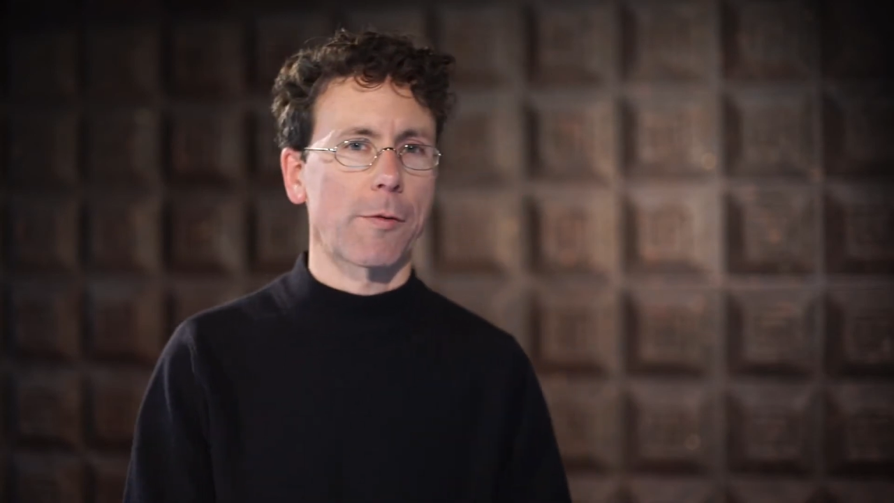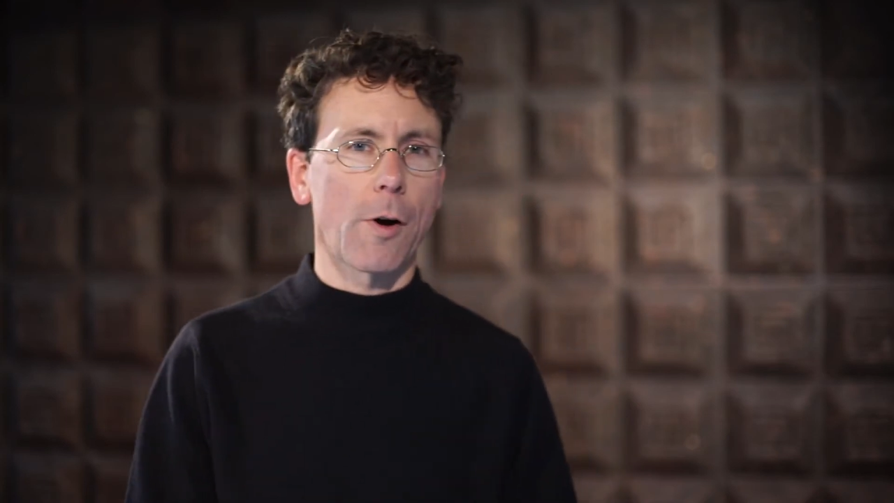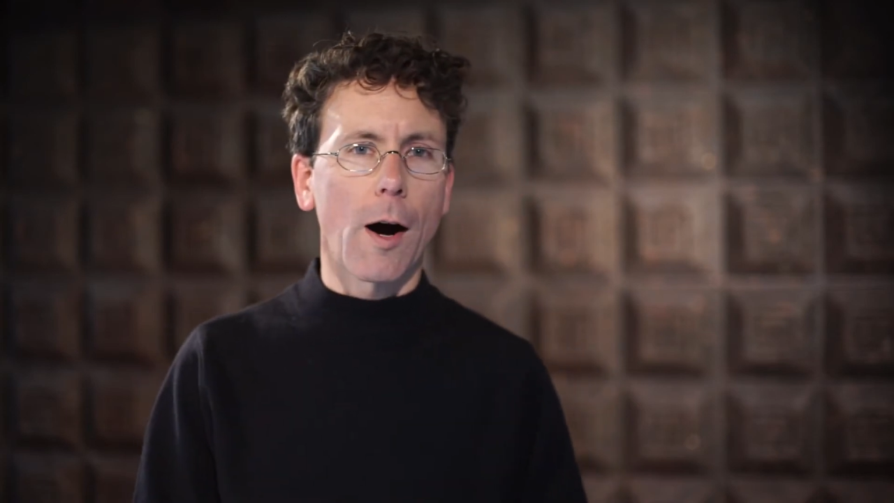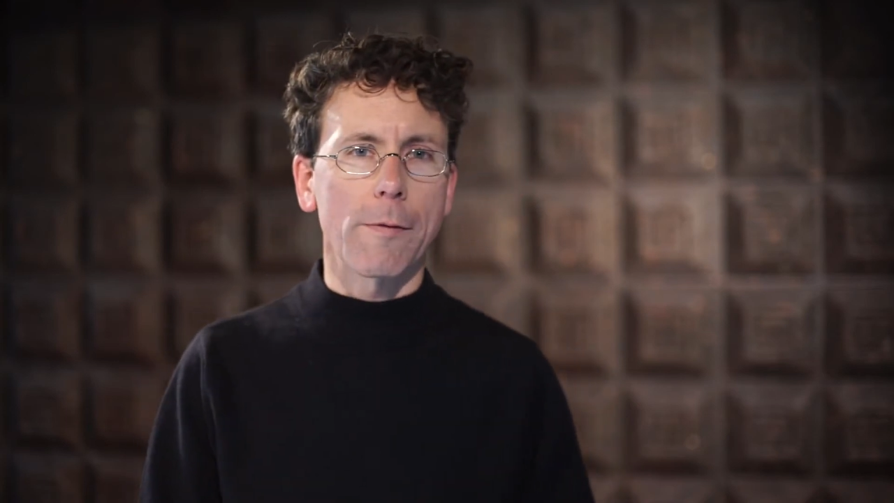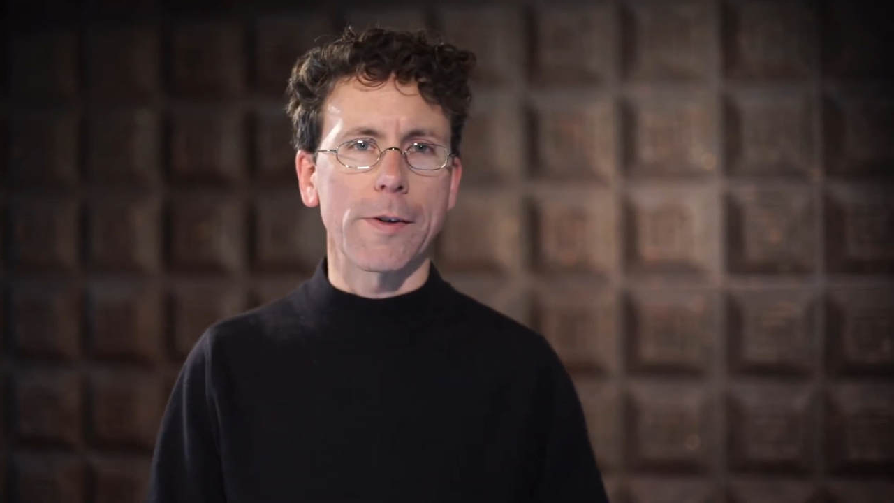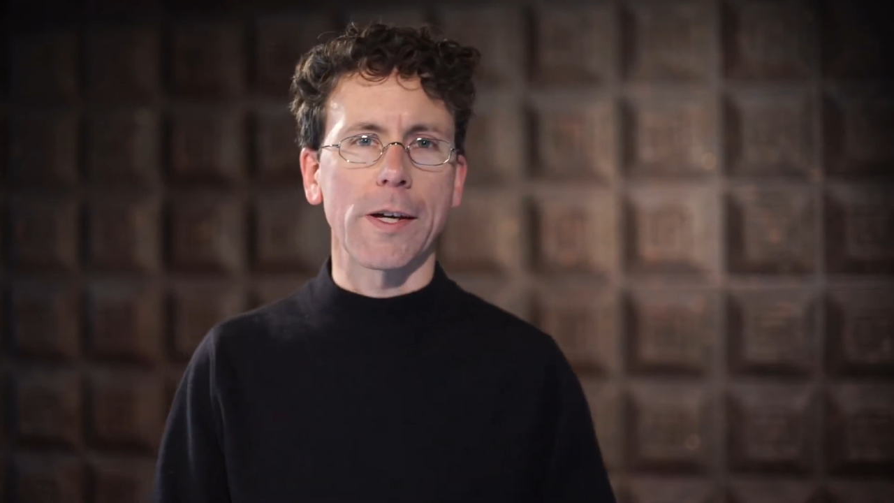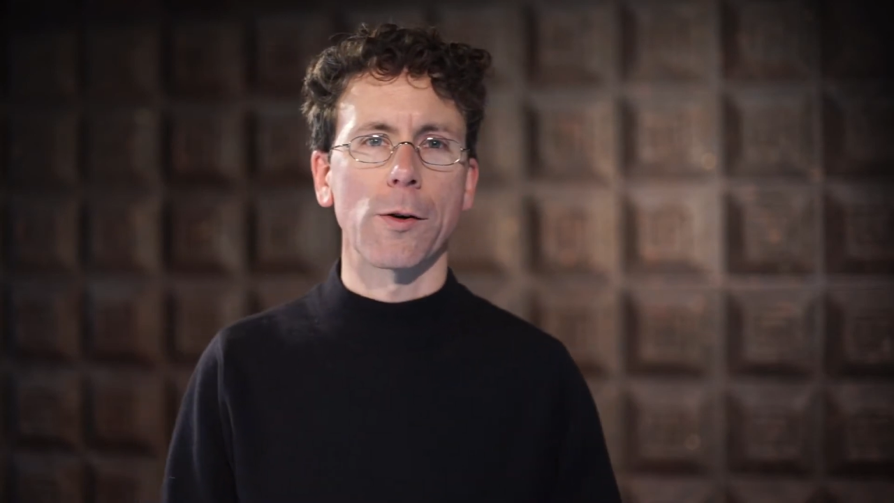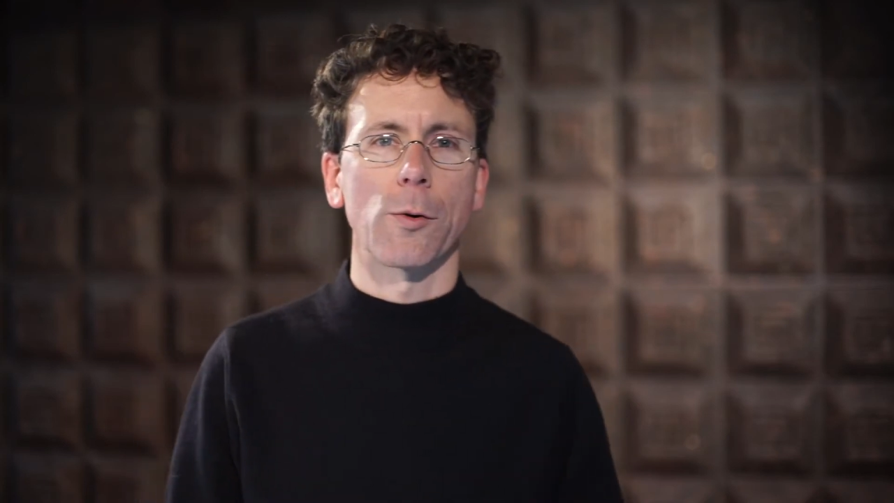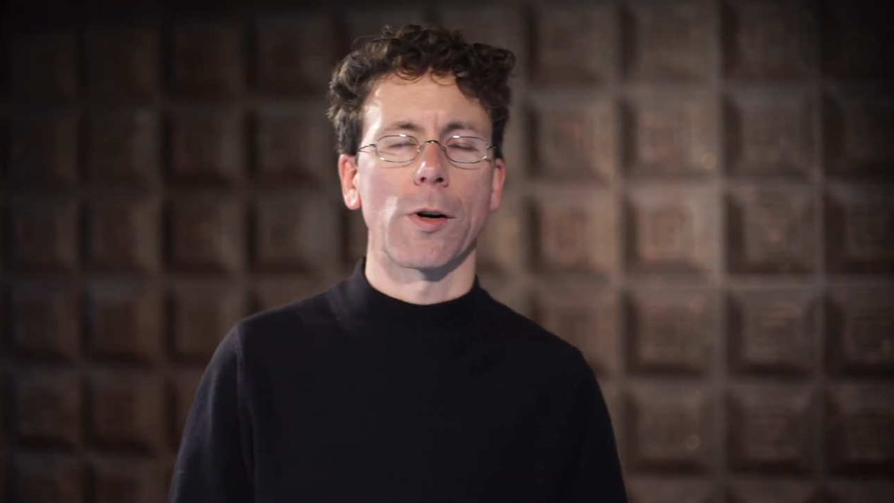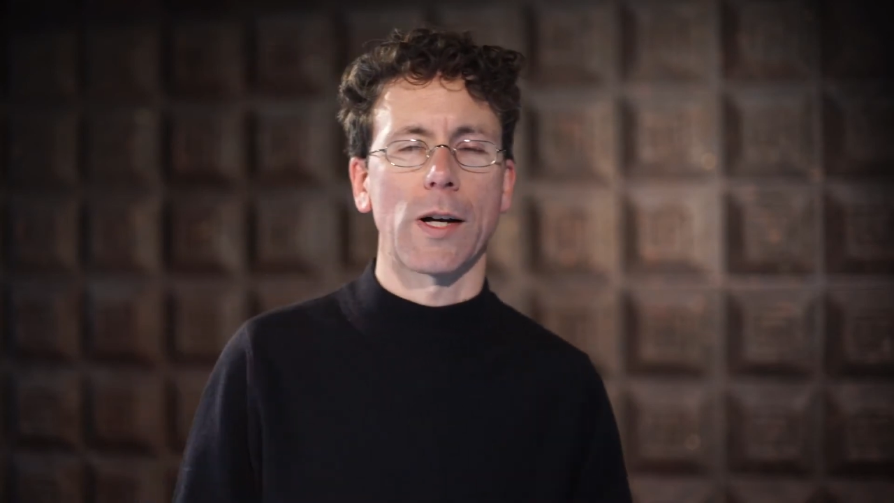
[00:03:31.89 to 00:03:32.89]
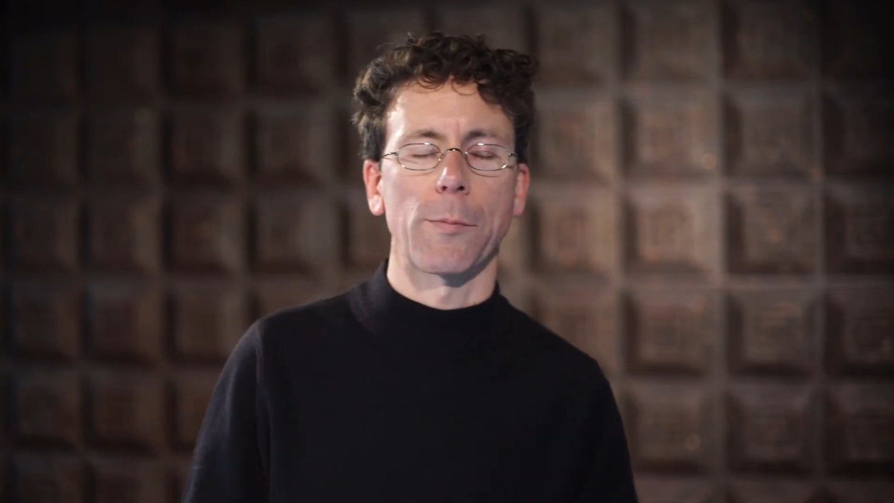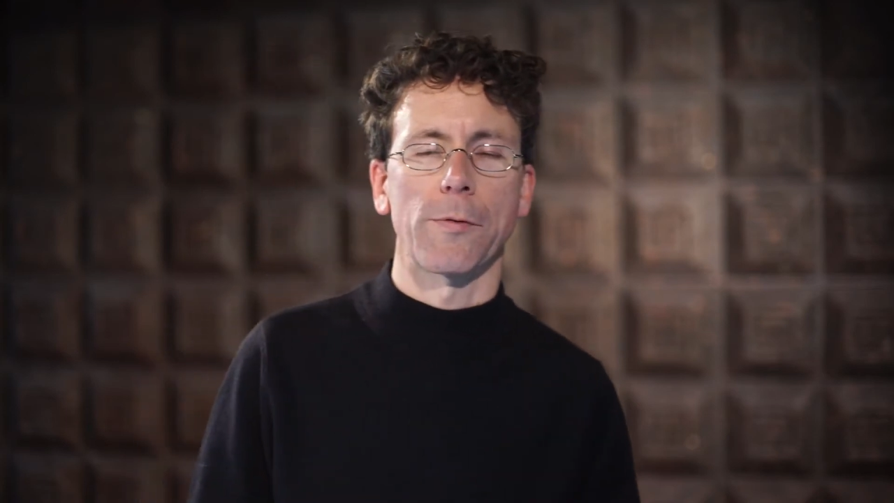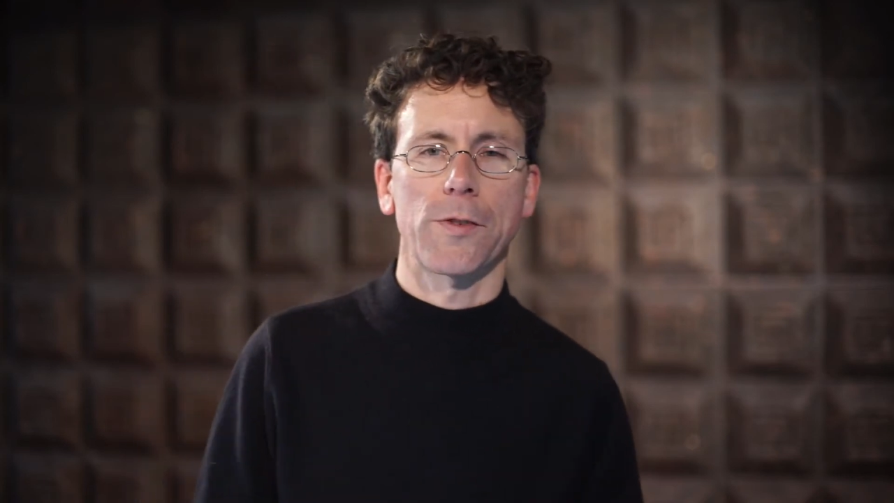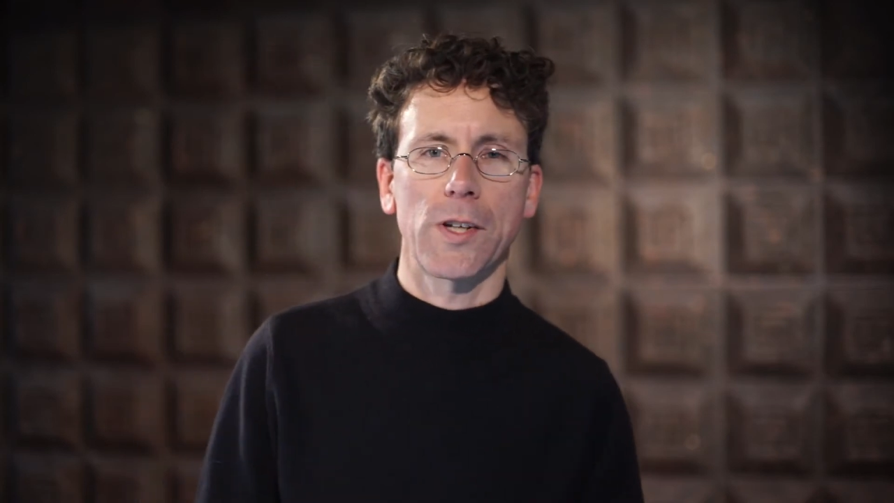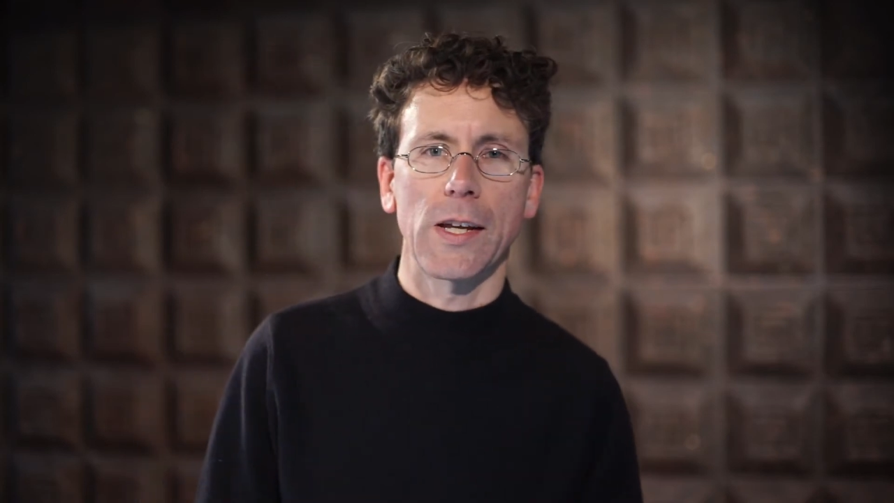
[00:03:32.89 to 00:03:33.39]
coffee or a cup
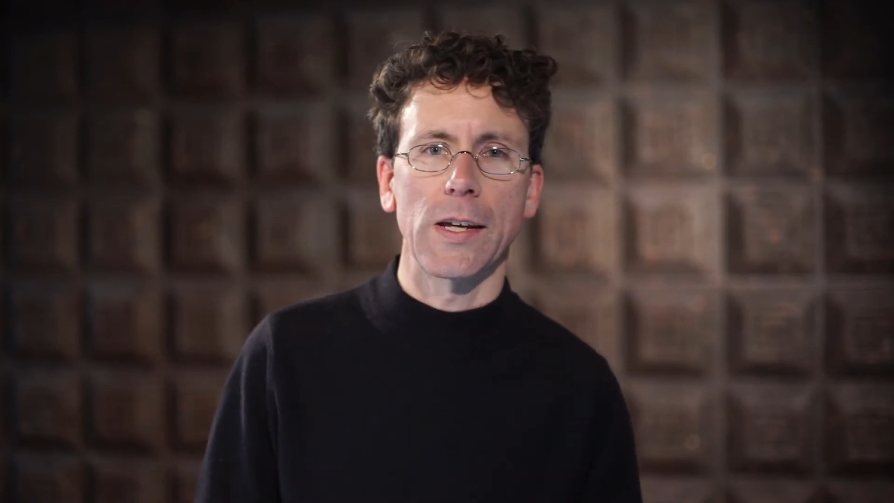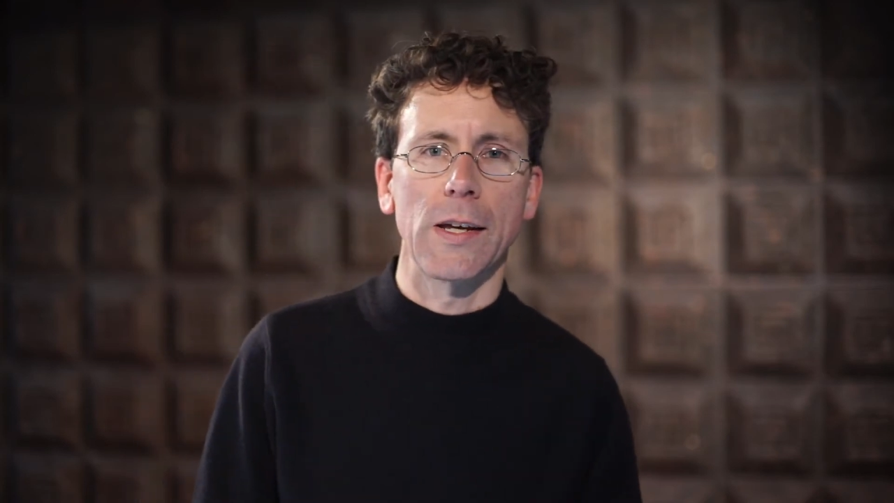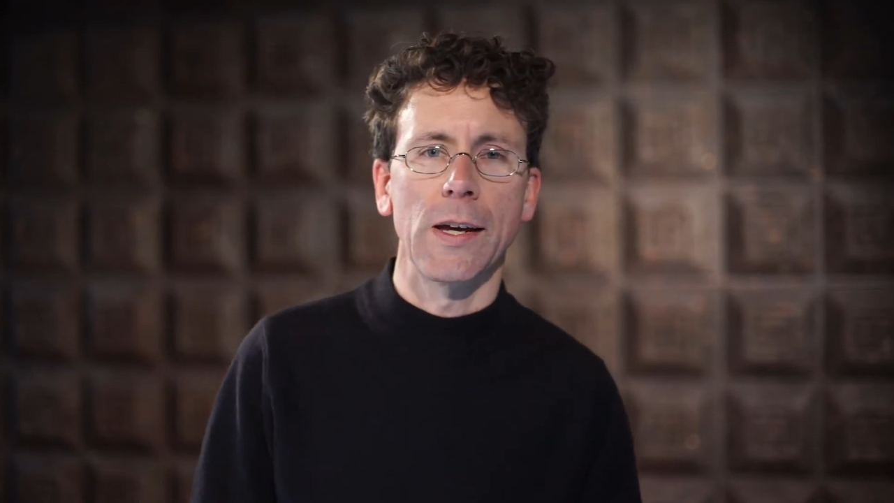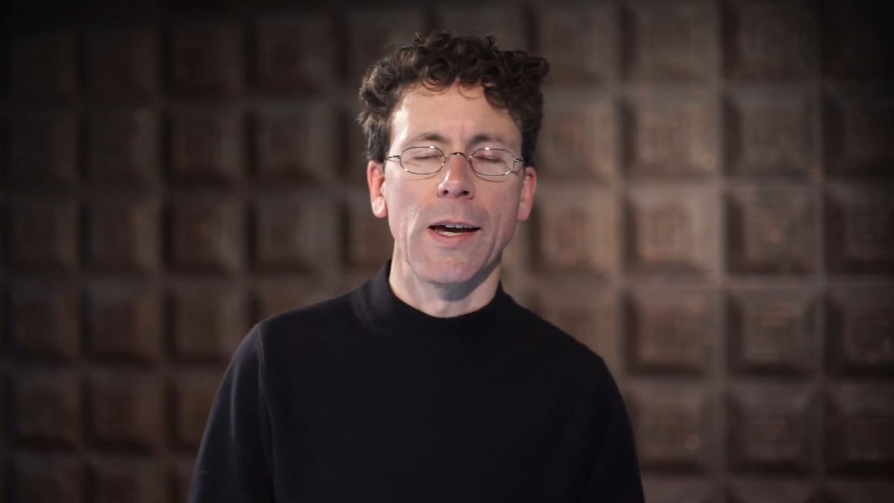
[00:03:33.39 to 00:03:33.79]
of tea,